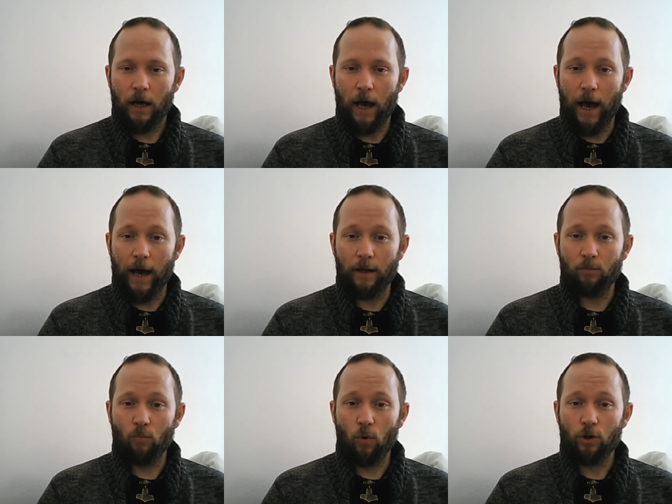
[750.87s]
add
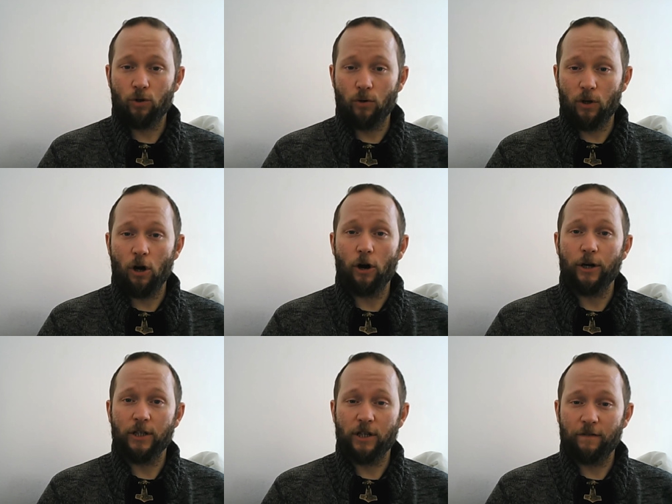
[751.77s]
more to the
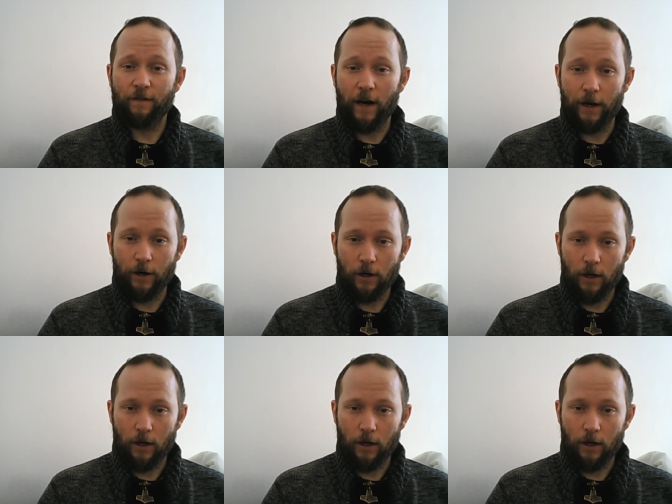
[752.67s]
carnage and fire,